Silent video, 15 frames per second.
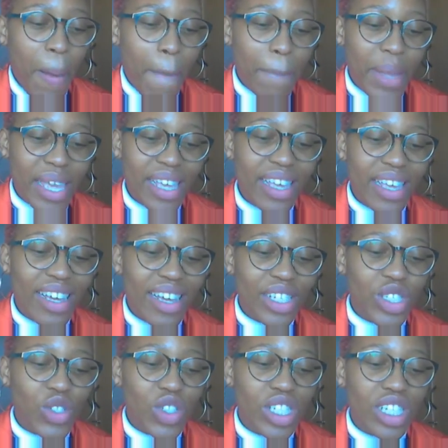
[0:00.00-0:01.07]
Making a
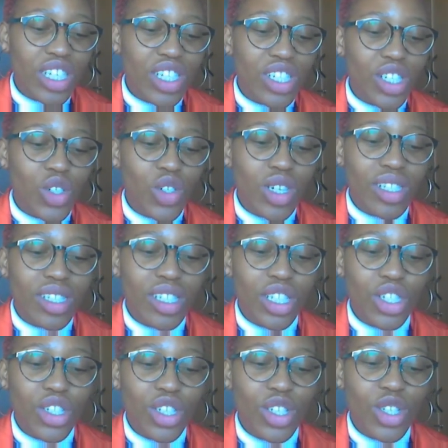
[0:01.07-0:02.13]
strategic
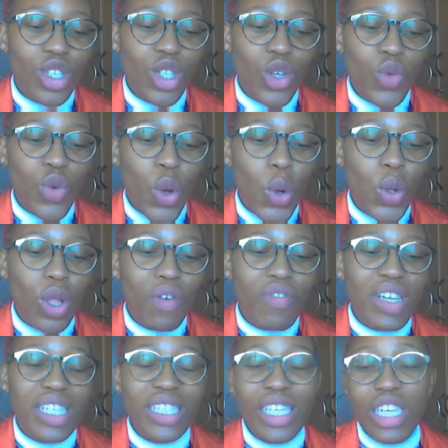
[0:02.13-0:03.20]
transition to the role of
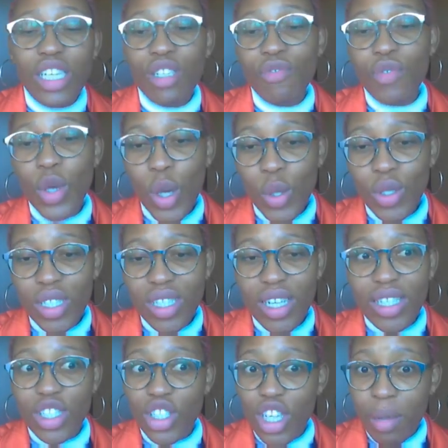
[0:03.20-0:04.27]
executive coach
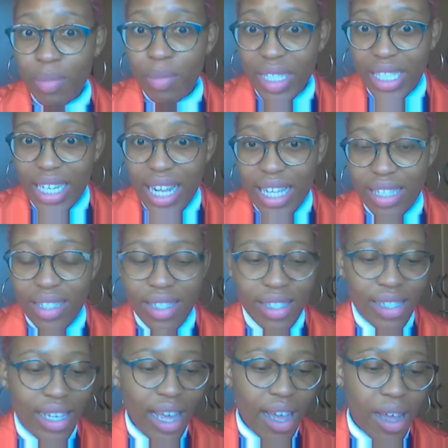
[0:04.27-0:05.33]
is chapter 10's
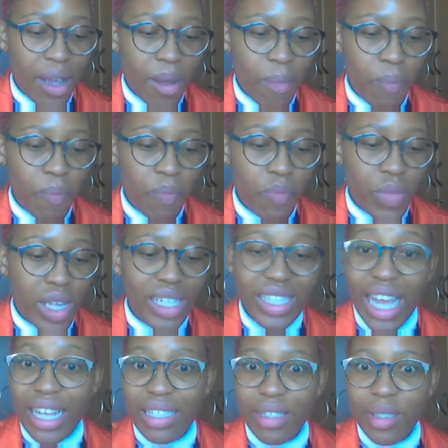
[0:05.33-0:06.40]

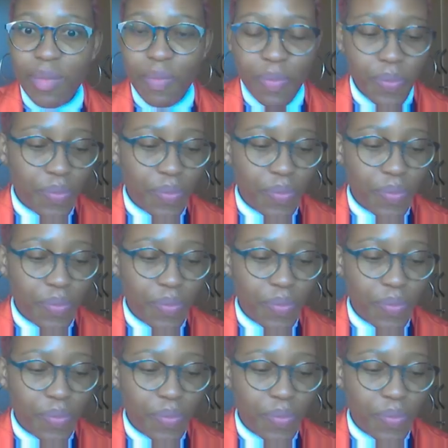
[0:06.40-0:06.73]
title.